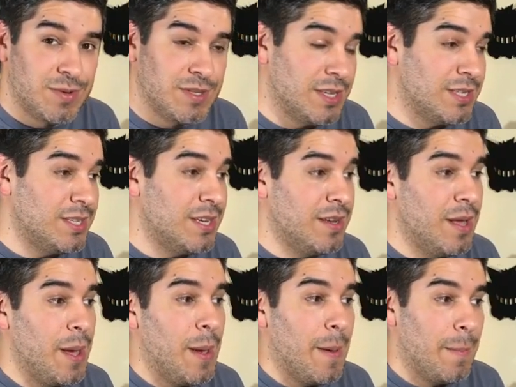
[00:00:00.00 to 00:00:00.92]

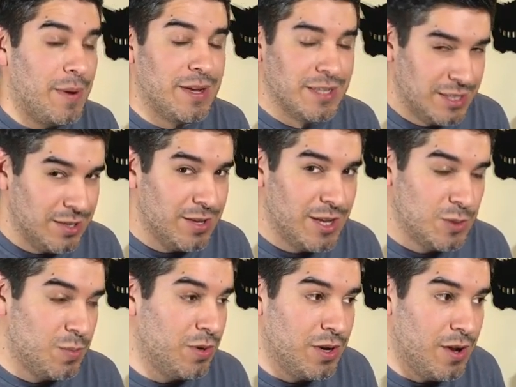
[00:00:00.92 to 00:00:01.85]
resisted, but it still
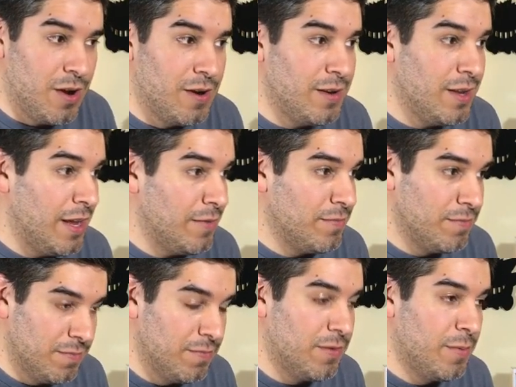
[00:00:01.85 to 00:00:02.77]
hits pretty hard
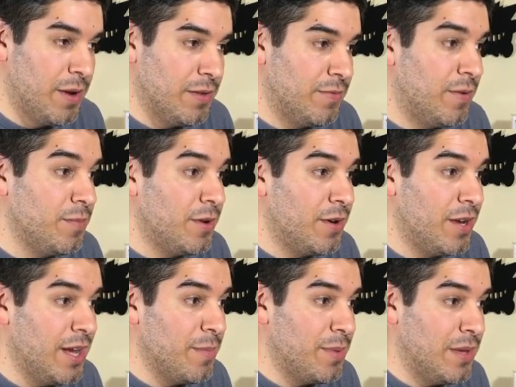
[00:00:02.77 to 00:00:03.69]
from
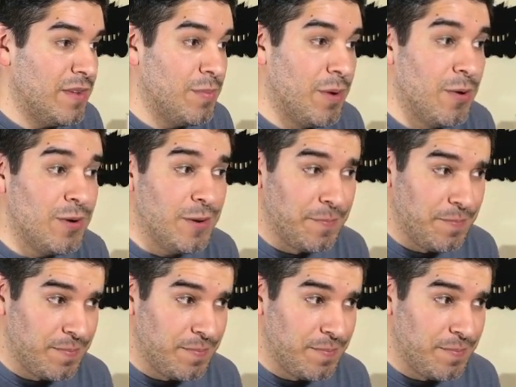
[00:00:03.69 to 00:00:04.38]
learning on PvPoke.